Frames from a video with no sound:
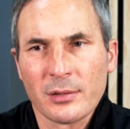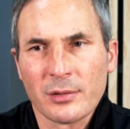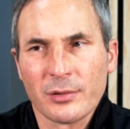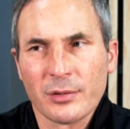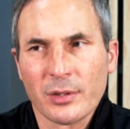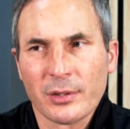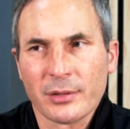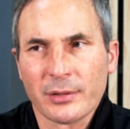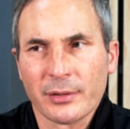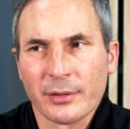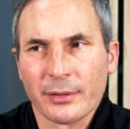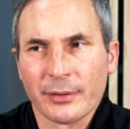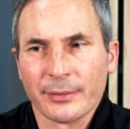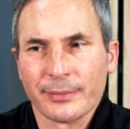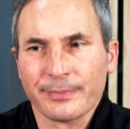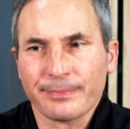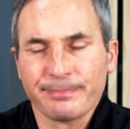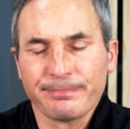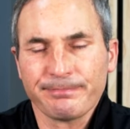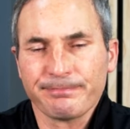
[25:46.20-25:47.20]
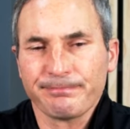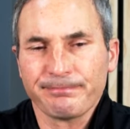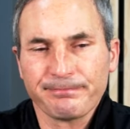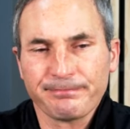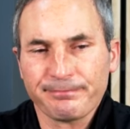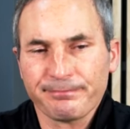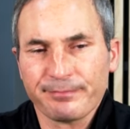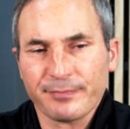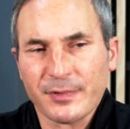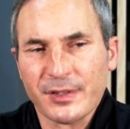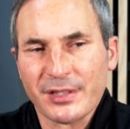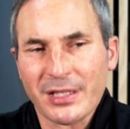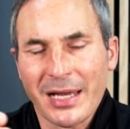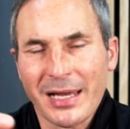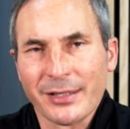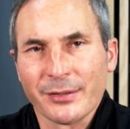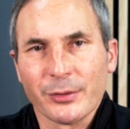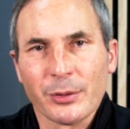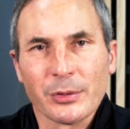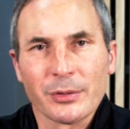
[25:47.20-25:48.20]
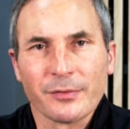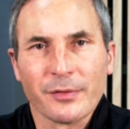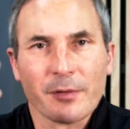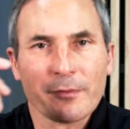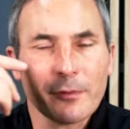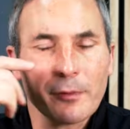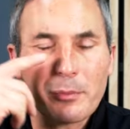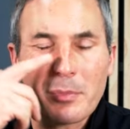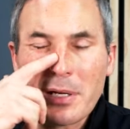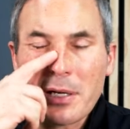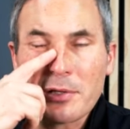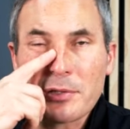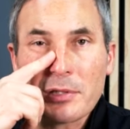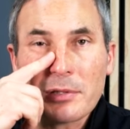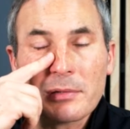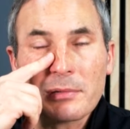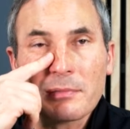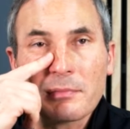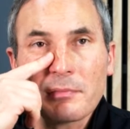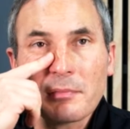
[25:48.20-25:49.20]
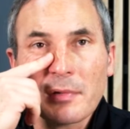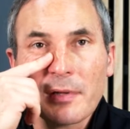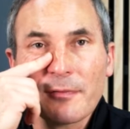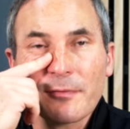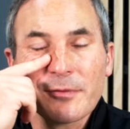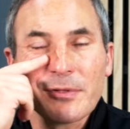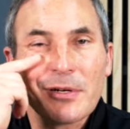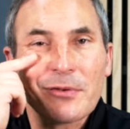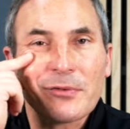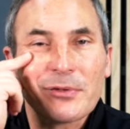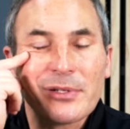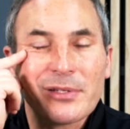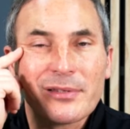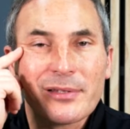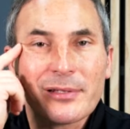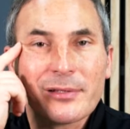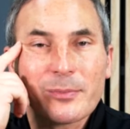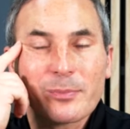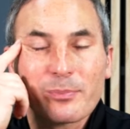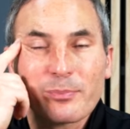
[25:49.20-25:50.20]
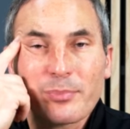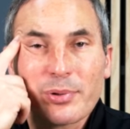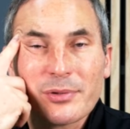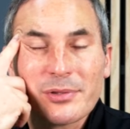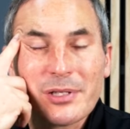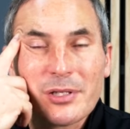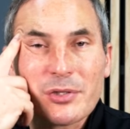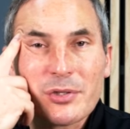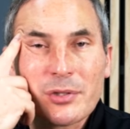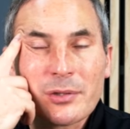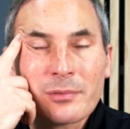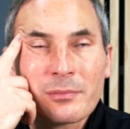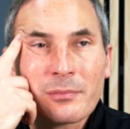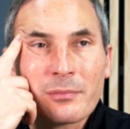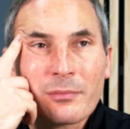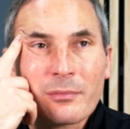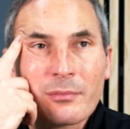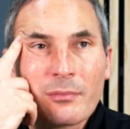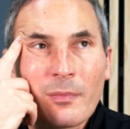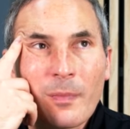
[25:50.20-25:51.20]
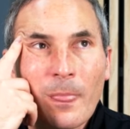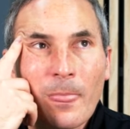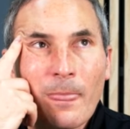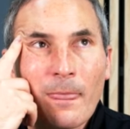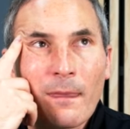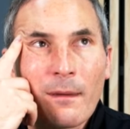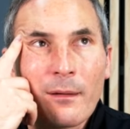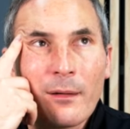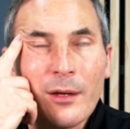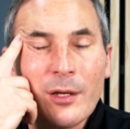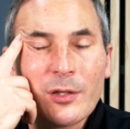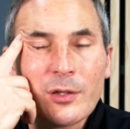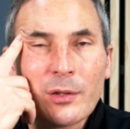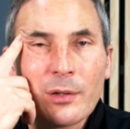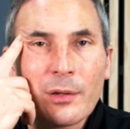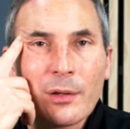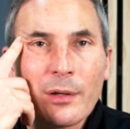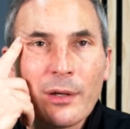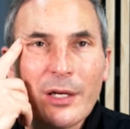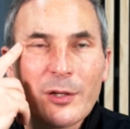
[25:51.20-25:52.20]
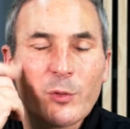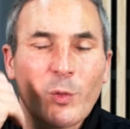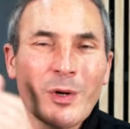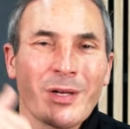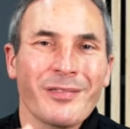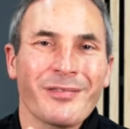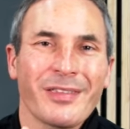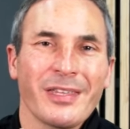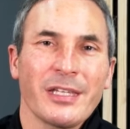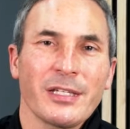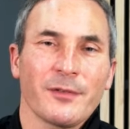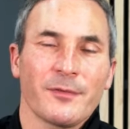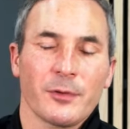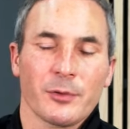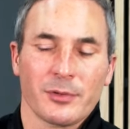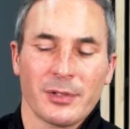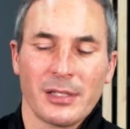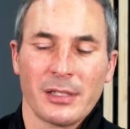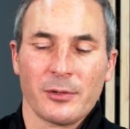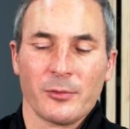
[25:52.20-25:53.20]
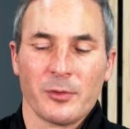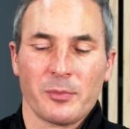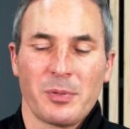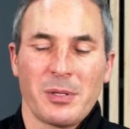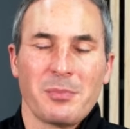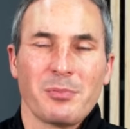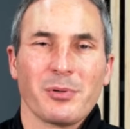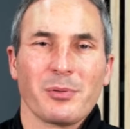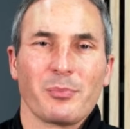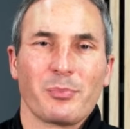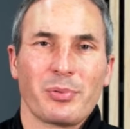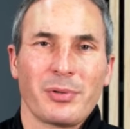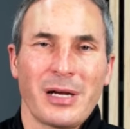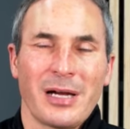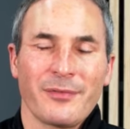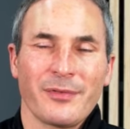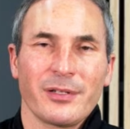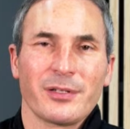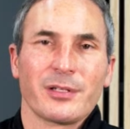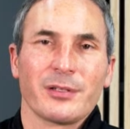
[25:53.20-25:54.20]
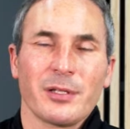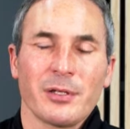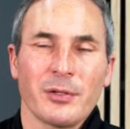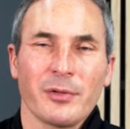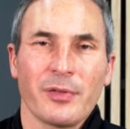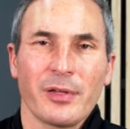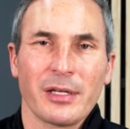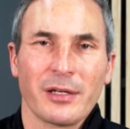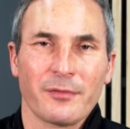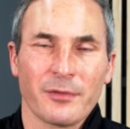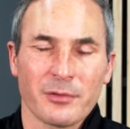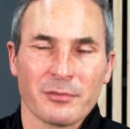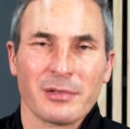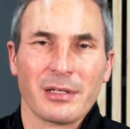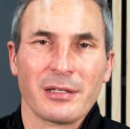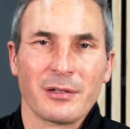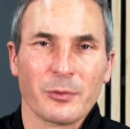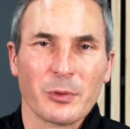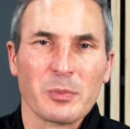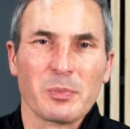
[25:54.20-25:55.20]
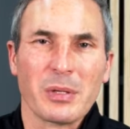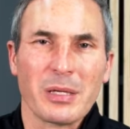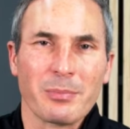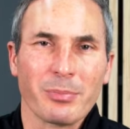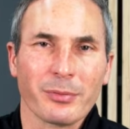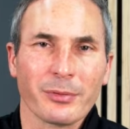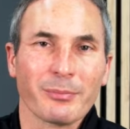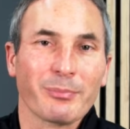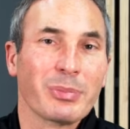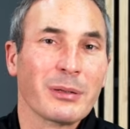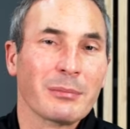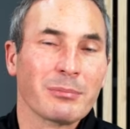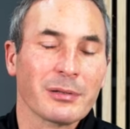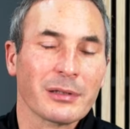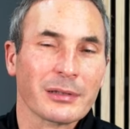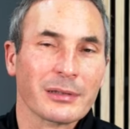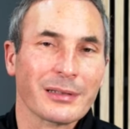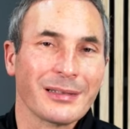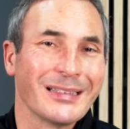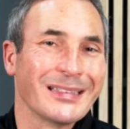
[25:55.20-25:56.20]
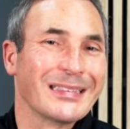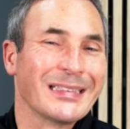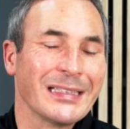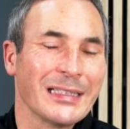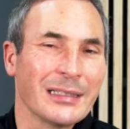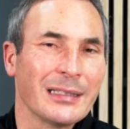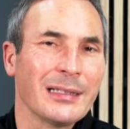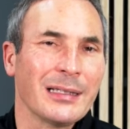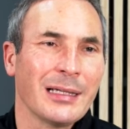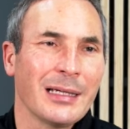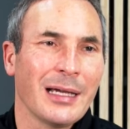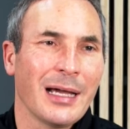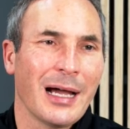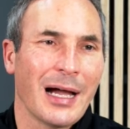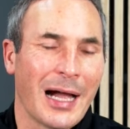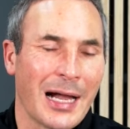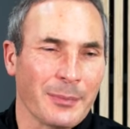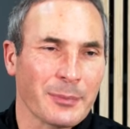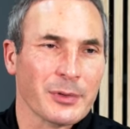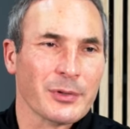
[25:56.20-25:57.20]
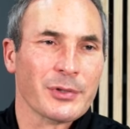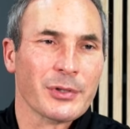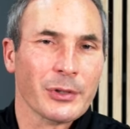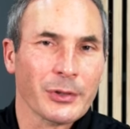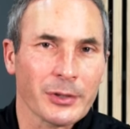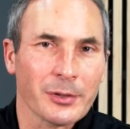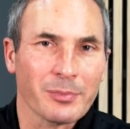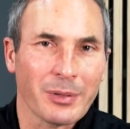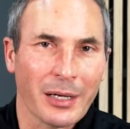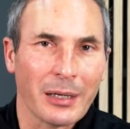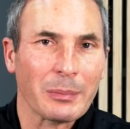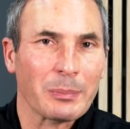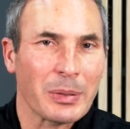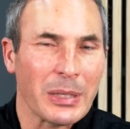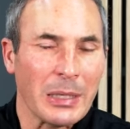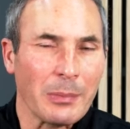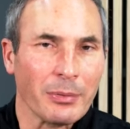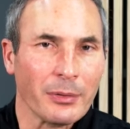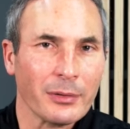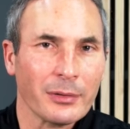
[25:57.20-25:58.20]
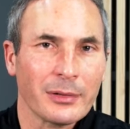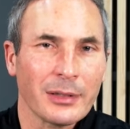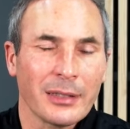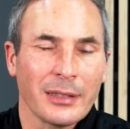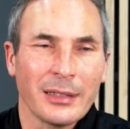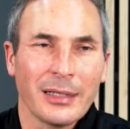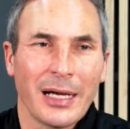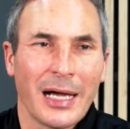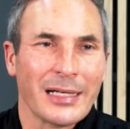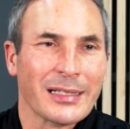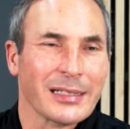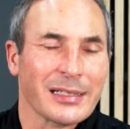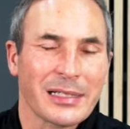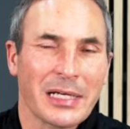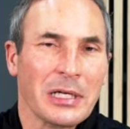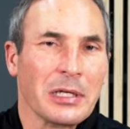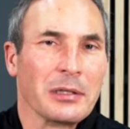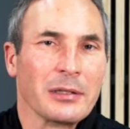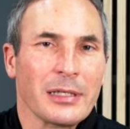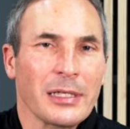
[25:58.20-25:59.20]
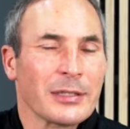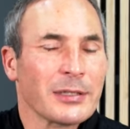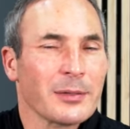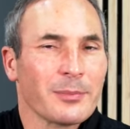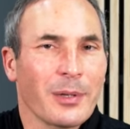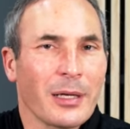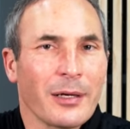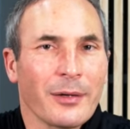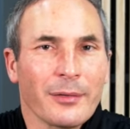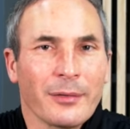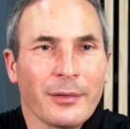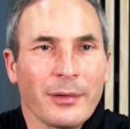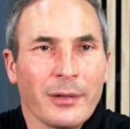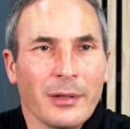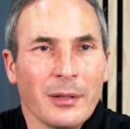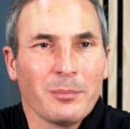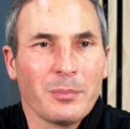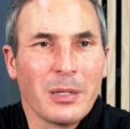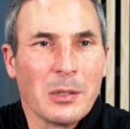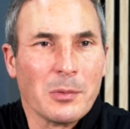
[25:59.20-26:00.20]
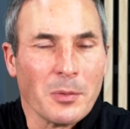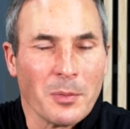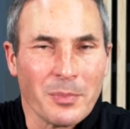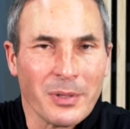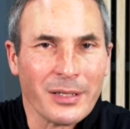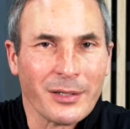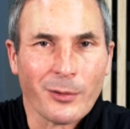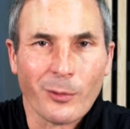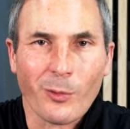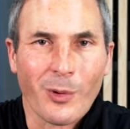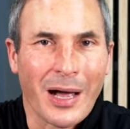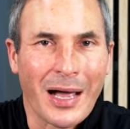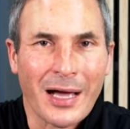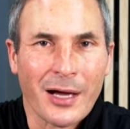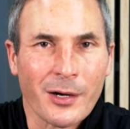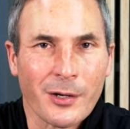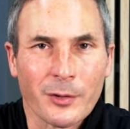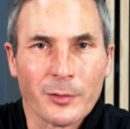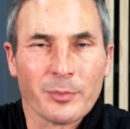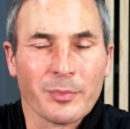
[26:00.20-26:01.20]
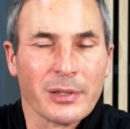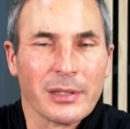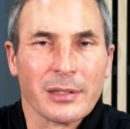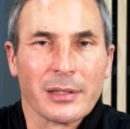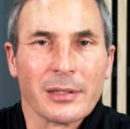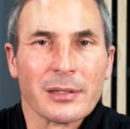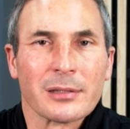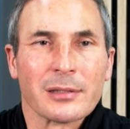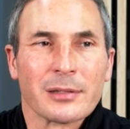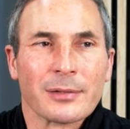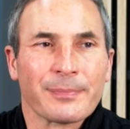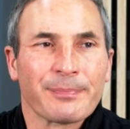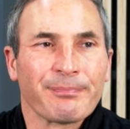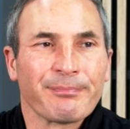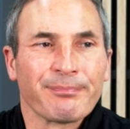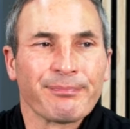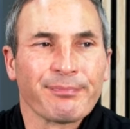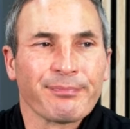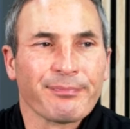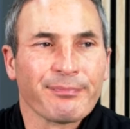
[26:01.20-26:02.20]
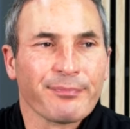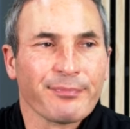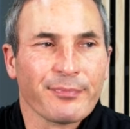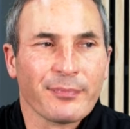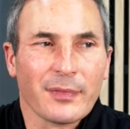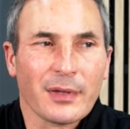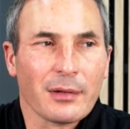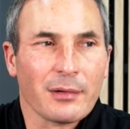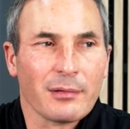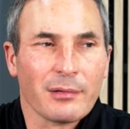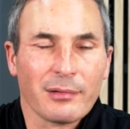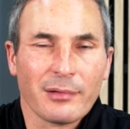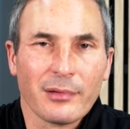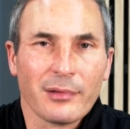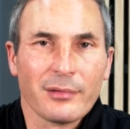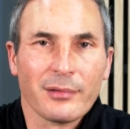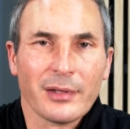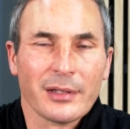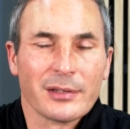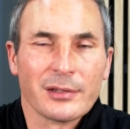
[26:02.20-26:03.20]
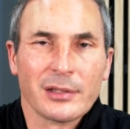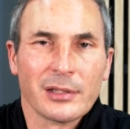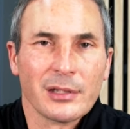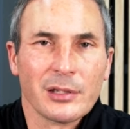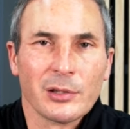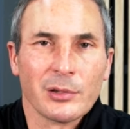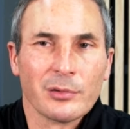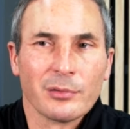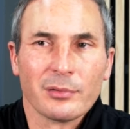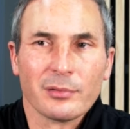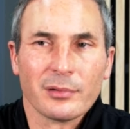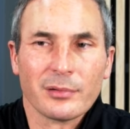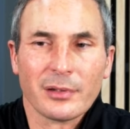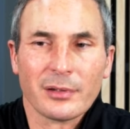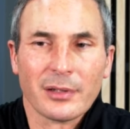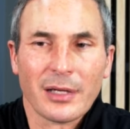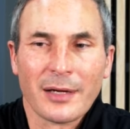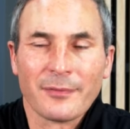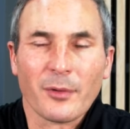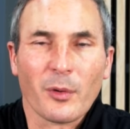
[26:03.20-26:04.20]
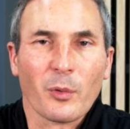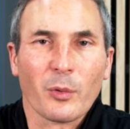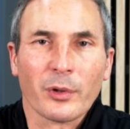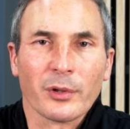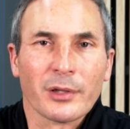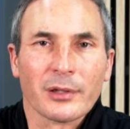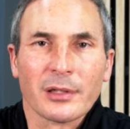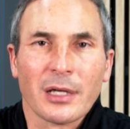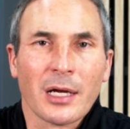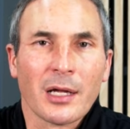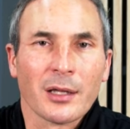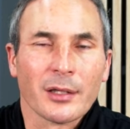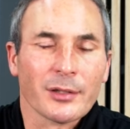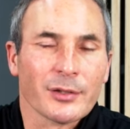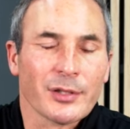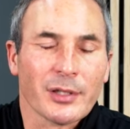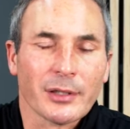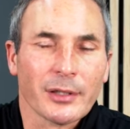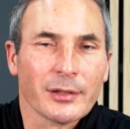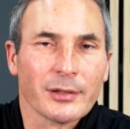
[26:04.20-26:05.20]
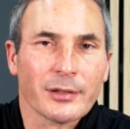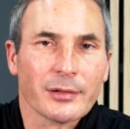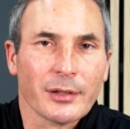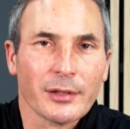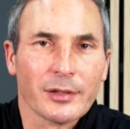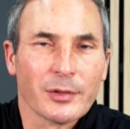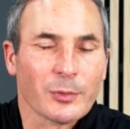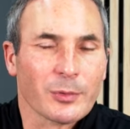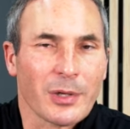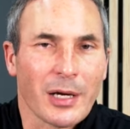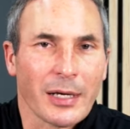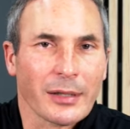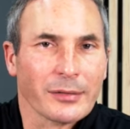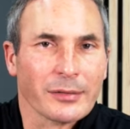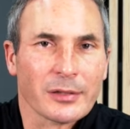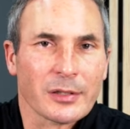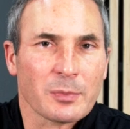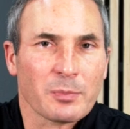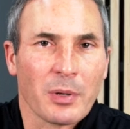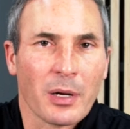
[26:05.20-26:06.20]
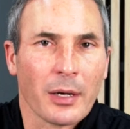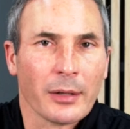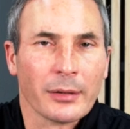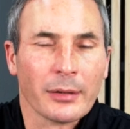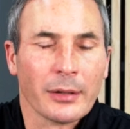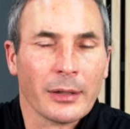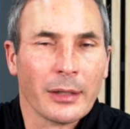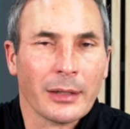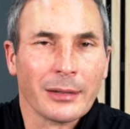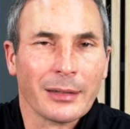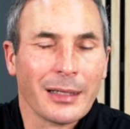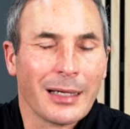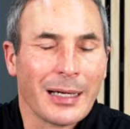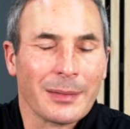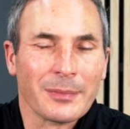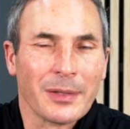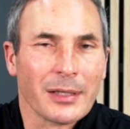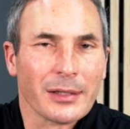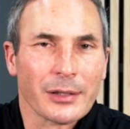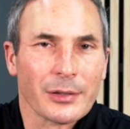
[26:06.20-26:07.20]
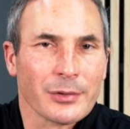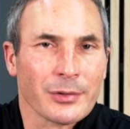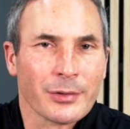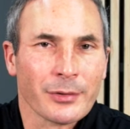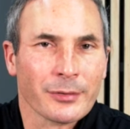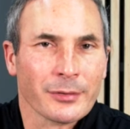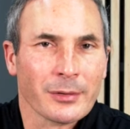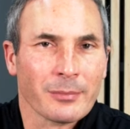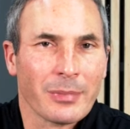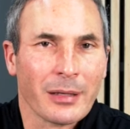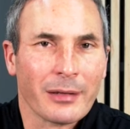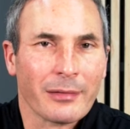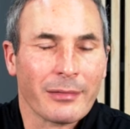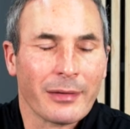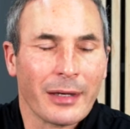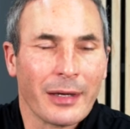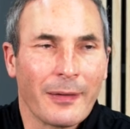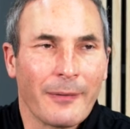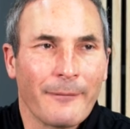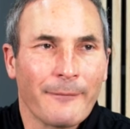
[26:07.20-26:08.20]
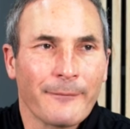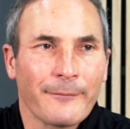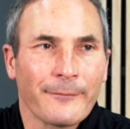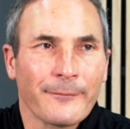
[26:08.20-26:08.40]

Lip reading: just a side note of information. If you're ever in this position, it's one thing if you're dealing with people in private. It's another thing if you're dealing with people in public. And again, I'm concerned about people. I could care less about people being wowed because they see you have a word of knowledge and it's right, it's spot on. I'm not concerned about that.